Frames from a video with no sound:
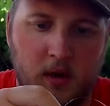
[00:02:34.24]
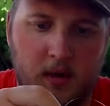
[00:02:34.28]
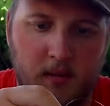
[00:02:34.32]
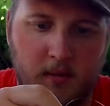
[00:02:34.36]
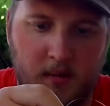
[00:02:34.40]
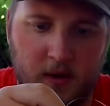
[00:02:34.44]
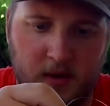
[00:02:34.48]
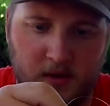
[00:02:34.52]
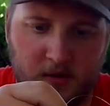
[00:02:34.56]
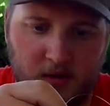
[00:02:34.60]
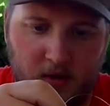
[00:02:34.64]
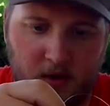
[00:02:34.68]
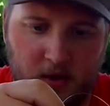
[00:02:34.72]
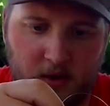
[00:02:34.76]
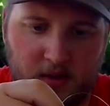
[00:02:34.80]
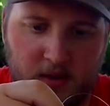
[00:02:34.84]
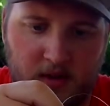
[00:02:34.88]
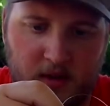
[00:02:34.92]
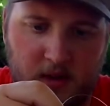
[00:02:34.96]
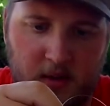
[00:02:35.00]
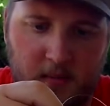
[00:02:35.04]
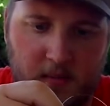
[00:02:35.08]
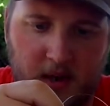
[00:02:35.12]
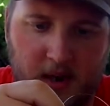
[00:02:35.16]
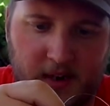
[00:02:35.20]
Make sure it's
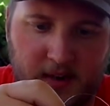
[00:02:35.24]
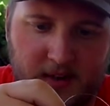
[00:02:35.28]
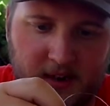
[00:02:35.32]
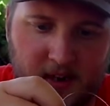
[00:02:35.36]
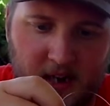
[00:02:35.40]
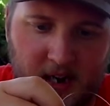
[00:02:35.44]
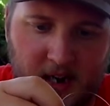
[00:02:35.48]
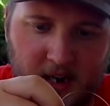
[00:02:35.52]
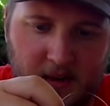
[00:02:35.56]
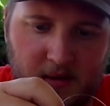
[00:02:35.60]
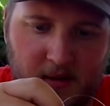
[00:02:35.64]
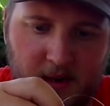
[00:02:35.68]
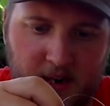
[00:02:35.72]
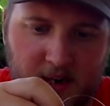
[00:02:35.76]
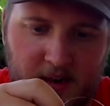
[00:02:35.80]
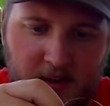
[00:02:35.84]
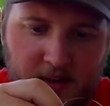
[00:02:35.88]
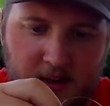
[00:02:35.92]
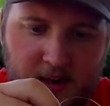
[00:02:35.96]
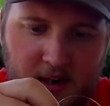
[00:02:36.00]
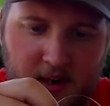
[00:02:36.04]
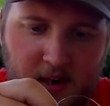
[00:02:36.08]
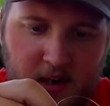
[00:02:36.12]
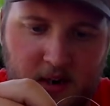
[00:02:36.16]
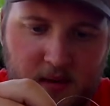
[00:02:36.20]
semi-tight right
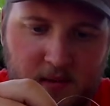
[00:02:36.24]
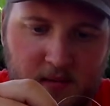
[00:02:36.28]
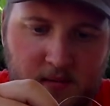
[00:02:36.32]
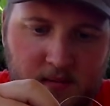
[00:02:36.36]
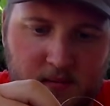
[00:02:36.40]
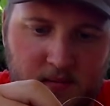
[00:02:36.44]
there.